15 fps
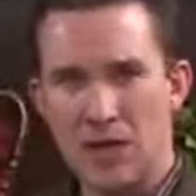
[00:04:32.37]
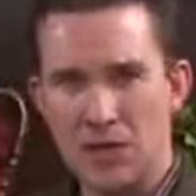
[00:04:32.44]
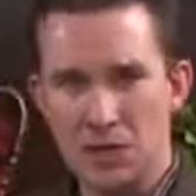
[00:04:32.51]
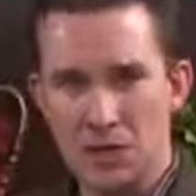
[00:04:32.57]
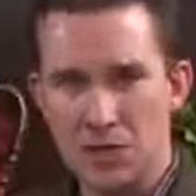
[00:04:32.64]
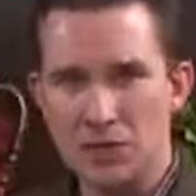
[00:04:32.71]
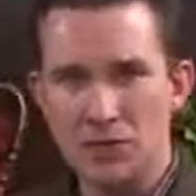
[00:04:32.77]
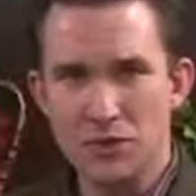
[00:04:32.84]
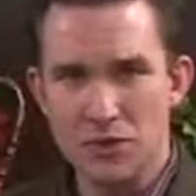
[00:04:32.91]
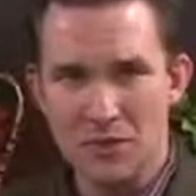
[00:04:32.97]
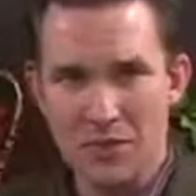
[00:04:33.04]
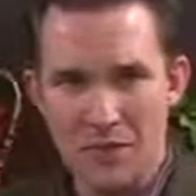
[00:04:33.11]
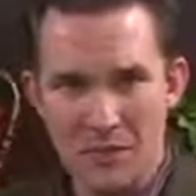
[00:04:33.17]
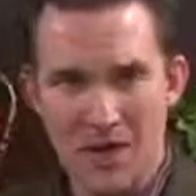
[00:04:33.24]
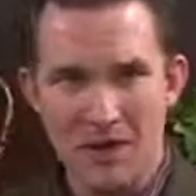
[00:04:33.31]
choose to
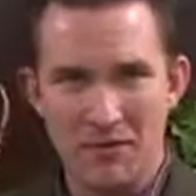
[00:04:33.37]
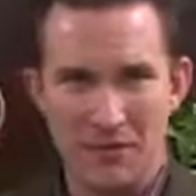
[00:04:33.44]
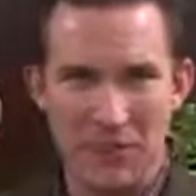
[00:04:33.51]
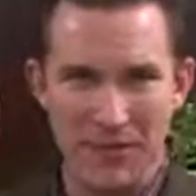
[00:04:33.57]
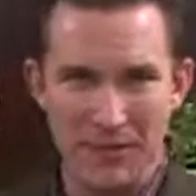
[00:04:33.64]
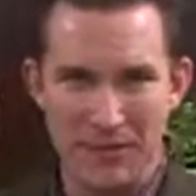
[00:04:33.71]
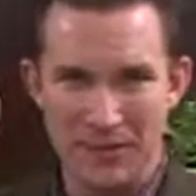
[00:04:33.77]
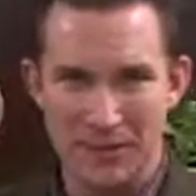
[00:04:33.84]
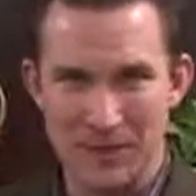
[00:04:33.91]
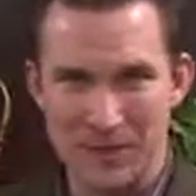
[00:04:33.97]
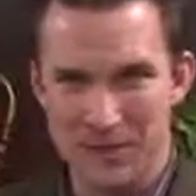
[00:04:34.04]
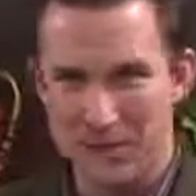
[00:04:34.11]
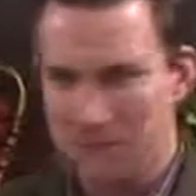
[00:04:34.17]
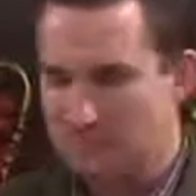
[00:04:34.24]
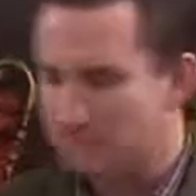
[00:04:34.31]
be my
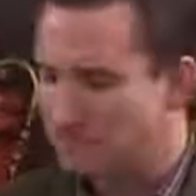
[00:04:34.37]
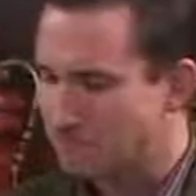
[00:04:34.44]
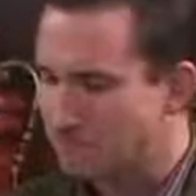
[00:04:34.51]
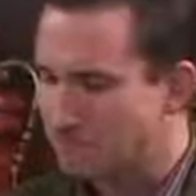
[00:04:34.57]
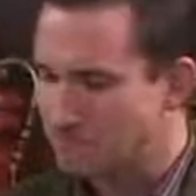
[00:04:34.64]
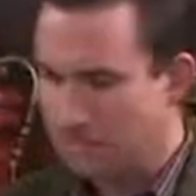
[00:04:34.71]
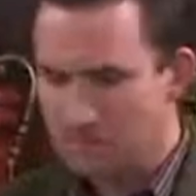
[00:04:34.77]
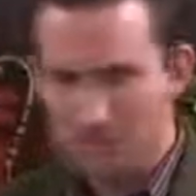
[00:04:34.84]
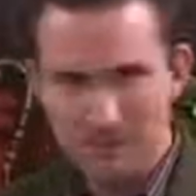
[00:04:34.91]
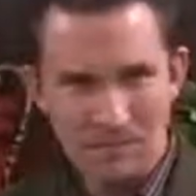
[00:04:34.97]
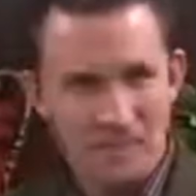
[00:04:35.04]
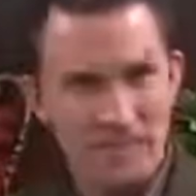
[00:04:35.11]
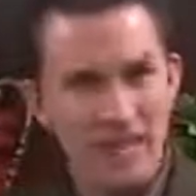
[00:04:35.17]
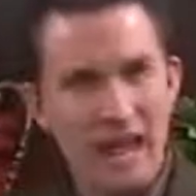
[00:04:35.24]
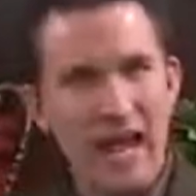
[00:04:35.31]
friends,
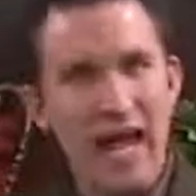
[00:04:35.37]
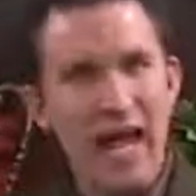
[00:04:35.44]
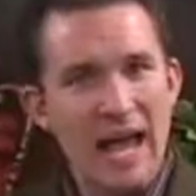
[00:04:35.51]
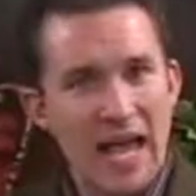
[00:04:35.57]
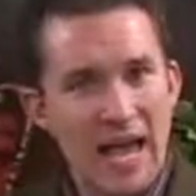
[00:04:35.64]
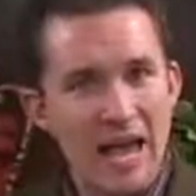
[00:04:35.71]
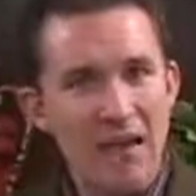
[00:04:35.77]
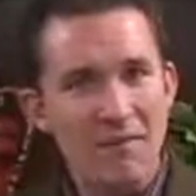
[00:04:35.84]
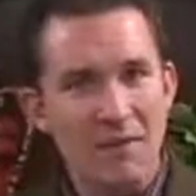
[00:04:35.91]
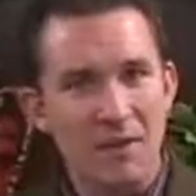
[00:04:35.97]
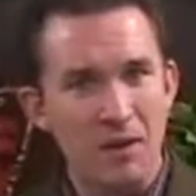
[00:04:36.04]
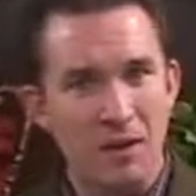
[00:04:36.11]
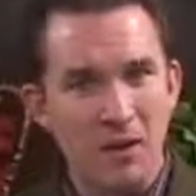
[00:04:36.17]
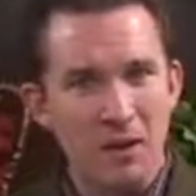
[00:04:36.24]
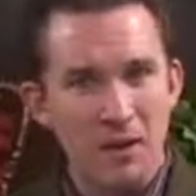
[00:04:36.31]
I have
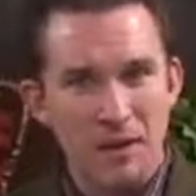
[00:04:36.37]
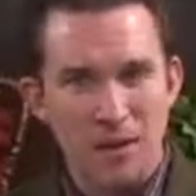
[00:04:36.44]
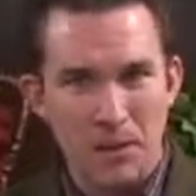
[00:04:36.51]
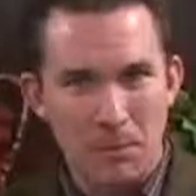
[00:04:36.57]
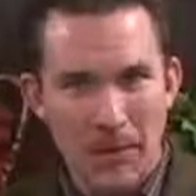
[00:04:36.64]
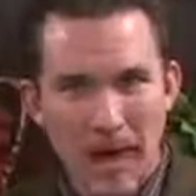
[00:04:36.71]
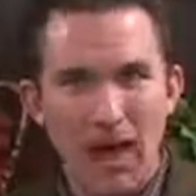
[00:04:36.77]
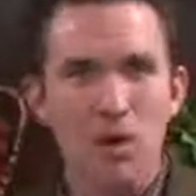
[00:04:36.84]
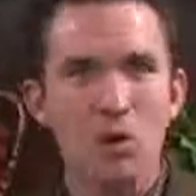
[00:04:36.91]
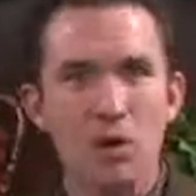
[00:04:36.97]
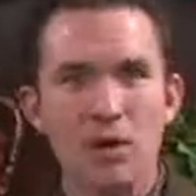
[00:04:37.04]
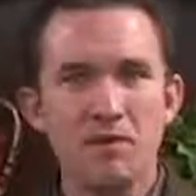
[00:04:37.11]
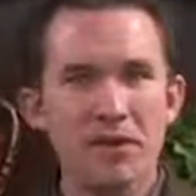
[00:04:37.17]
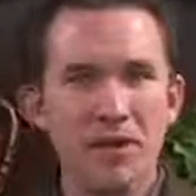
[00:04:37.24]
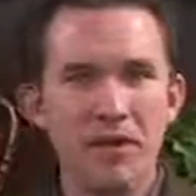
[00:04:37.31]
the, the power
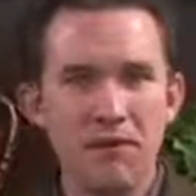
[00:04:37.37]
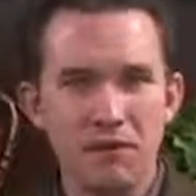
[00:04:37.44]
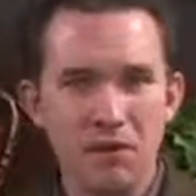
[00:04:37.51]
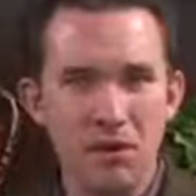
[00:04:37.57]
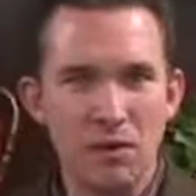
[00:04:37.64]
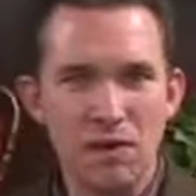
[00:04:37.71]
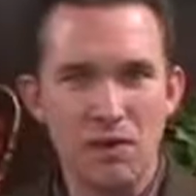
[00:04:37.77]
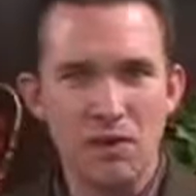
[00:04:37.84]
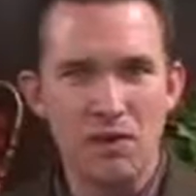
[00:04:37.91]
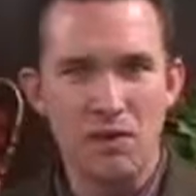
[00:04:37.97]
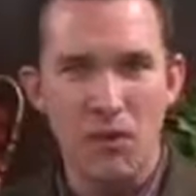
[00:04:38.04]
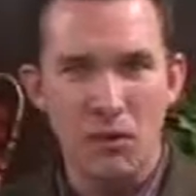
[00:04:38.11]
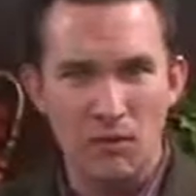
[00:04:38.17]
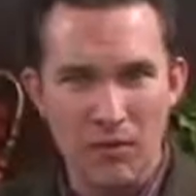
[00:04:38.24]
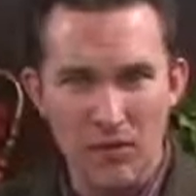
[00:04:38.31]
of influence
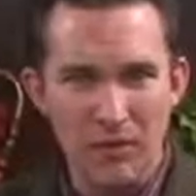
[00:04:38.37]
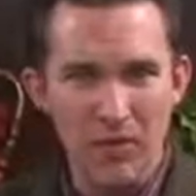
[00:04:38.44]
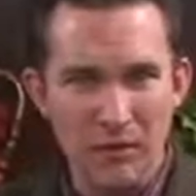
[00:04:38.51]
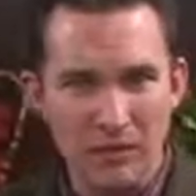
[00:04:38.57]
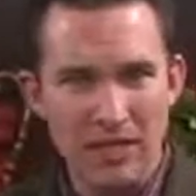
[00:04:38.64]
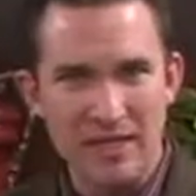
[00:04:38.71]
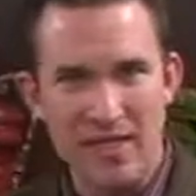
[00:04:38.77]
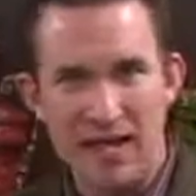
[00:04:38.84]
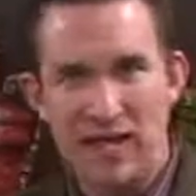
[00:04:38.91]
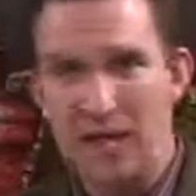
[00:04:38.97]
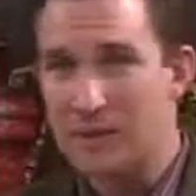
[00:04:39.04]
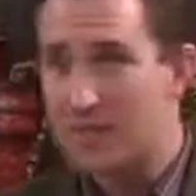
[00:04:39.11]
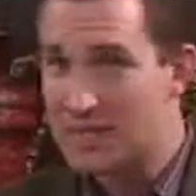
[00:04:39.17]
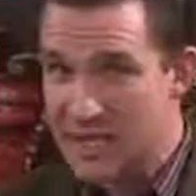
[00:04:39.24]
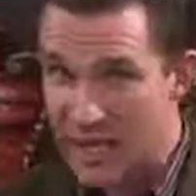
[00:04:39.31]
over them at
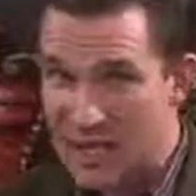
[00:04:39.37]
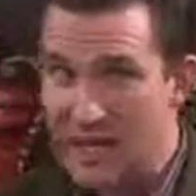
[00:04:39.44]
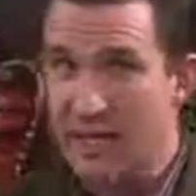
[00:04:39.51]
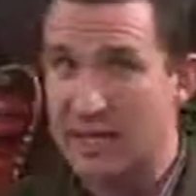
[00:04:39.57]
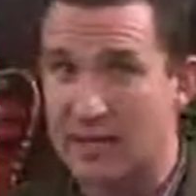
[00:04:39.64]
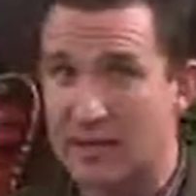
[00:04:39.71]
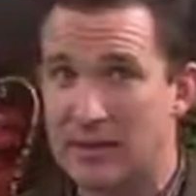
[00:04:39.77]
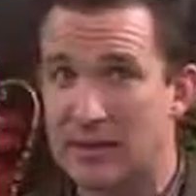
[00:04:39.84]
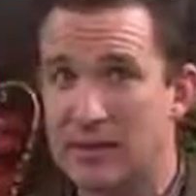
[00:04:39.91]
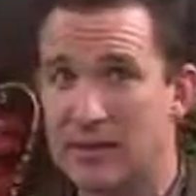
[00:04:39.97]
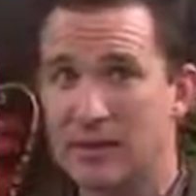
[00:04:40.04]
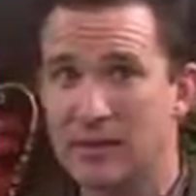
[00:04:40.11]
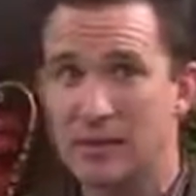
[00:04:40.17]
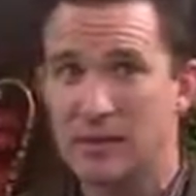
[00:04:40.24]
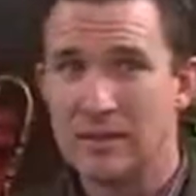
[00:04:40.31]
times, and
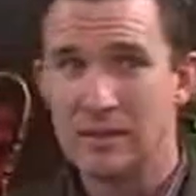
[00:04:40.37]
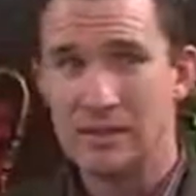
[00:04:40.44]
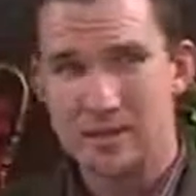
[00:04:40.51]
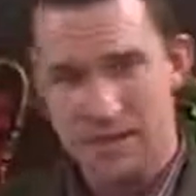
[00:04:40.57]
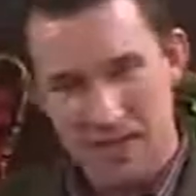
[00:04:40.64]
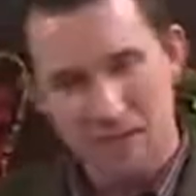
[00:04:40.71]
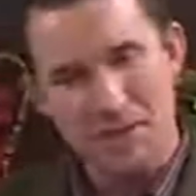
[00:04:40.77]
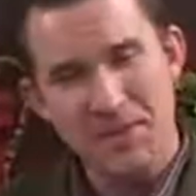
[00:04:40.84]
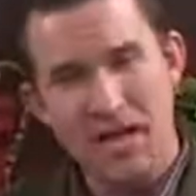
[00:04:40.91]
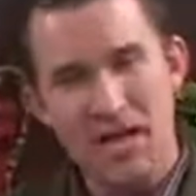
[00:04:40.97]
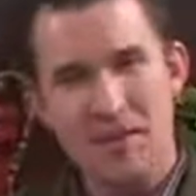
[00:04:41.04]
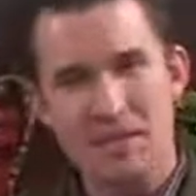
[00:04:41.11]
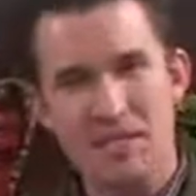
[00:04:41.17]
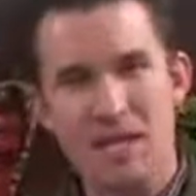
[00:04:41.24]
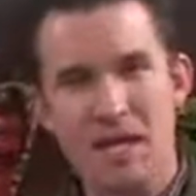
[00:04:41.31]

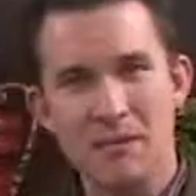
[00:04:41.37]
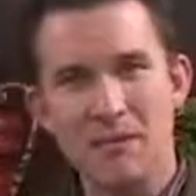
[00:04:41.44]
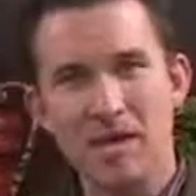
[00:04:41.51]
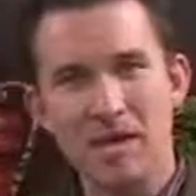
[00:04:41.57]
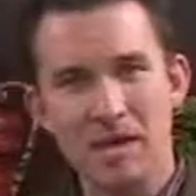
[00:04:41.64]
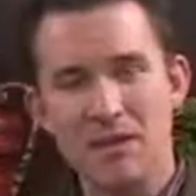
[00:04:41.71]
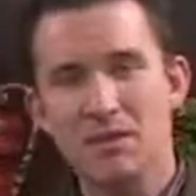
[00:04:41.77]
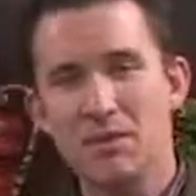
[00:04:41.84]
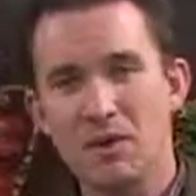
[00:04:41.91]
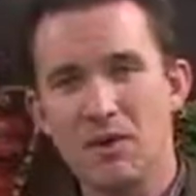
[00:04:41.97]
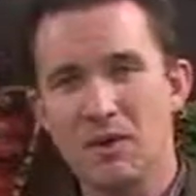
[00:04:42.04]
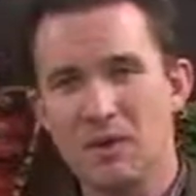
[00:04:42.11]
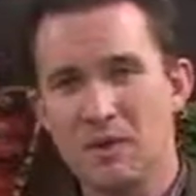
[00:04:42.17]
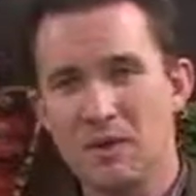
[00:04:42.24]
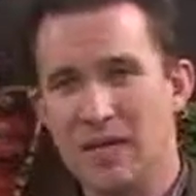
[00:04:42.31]
sometimes they may
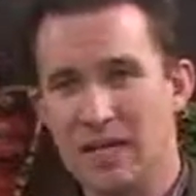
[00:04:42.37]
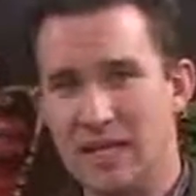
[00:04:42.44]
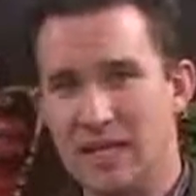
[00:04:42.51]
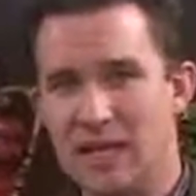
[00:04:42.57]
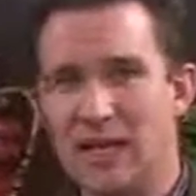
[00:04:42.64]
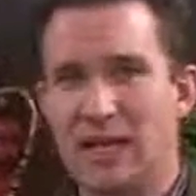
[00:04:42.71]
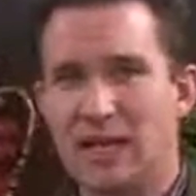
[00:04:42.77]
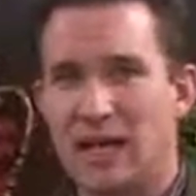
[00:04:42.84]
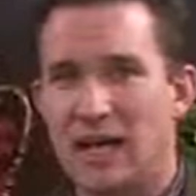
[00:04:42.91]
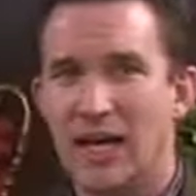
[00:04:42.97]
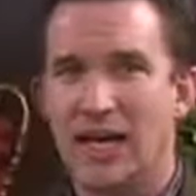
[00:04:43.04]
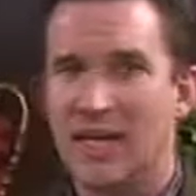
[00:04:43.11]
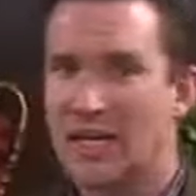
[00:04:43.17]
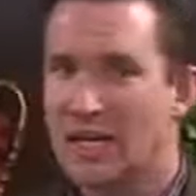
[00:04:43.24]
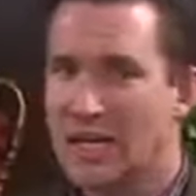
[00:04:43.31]
influence me.
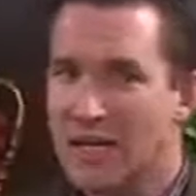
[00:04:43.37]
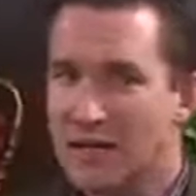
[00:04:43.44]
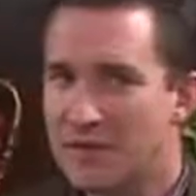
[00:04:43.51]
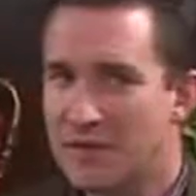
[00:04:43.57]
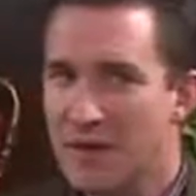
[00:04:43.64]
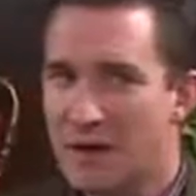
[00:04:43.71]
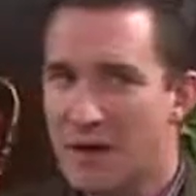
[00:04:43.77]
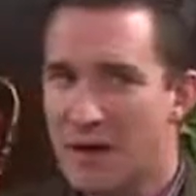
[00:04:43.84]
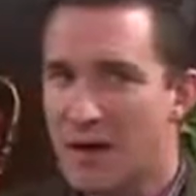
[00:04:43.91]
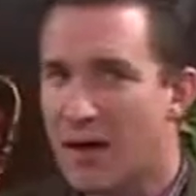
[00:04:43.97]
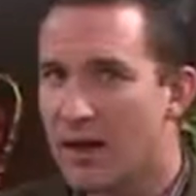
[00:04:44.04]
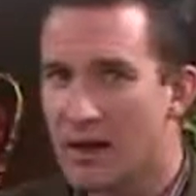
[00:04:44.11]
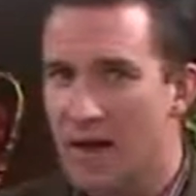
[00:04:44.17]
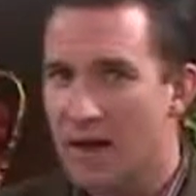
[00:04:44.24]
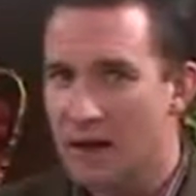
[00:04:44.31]
And if they're
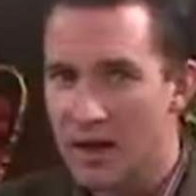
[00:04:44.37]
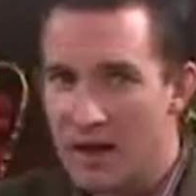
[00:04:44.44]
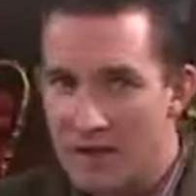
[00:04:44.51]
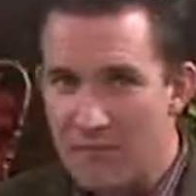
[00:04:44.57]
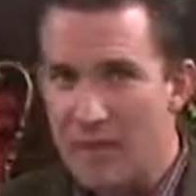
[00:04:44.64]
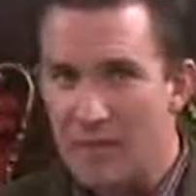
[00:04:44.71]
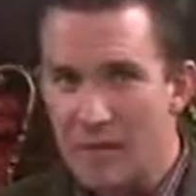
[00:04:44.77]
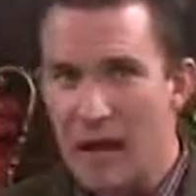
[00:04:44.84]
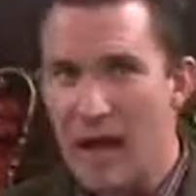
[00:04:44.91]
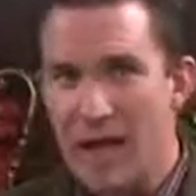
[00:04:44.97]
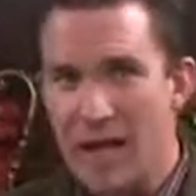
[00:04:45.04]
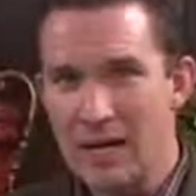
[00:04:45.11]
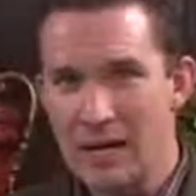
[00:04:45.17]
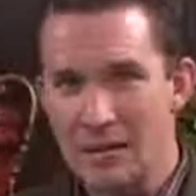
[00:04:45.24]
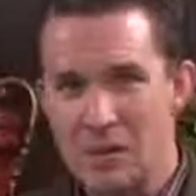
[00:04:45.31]
not living
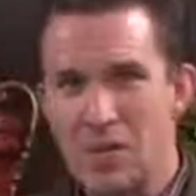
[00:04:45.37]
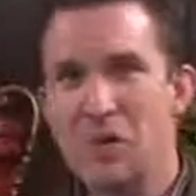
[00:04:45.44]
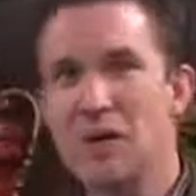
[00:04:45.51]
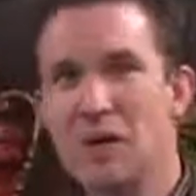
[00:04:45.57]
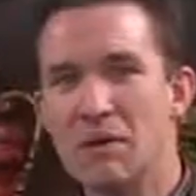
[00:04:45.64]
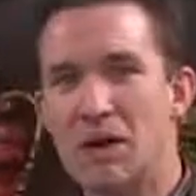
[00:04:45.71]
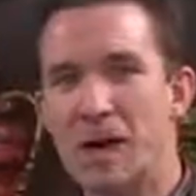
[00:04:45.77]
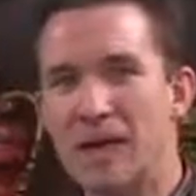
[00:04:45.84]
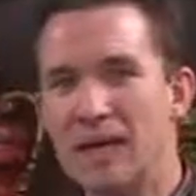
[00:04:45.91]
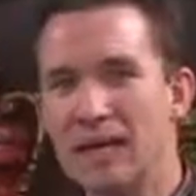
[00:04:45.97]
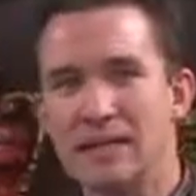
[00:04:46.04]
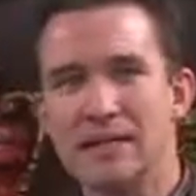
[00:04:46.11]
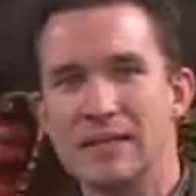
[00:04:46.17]
right and doing right,